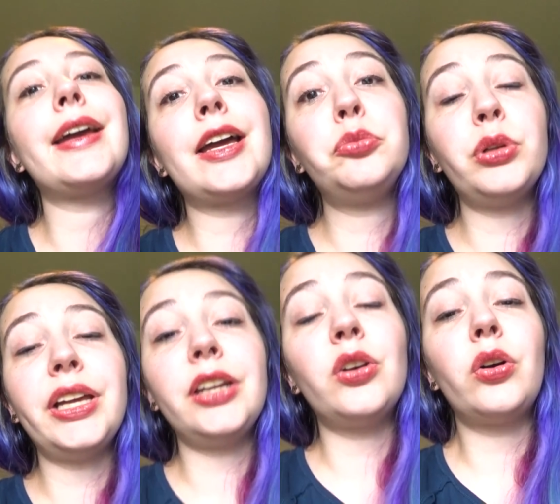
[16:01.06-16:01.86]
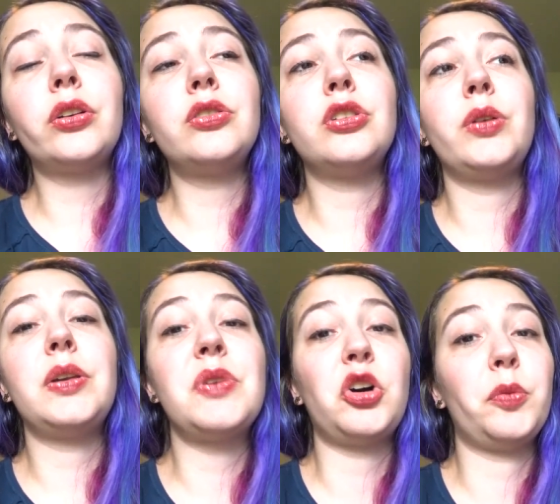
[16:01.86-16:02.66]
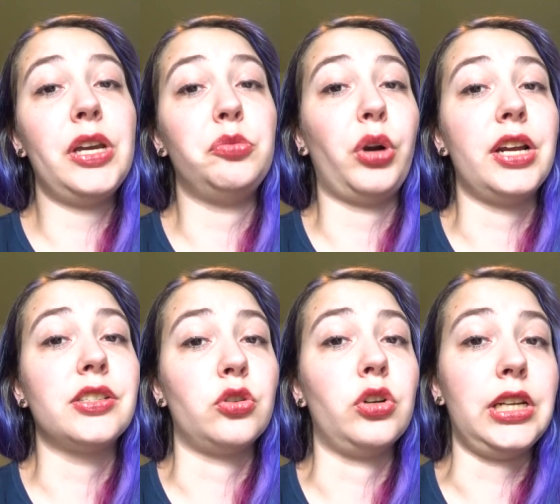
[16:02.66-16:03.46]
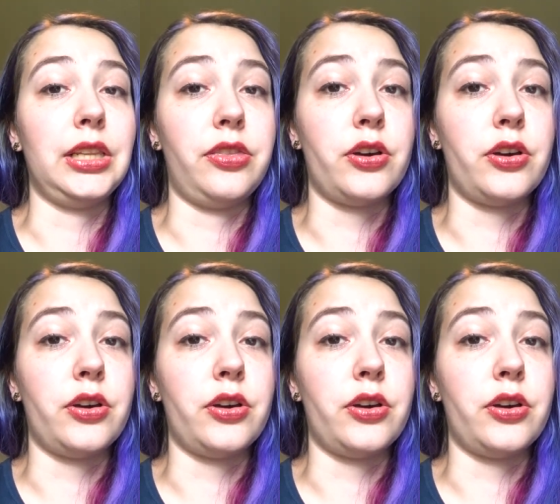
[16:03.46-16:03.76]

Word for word: I am planning on doing Milkmaid braids underneath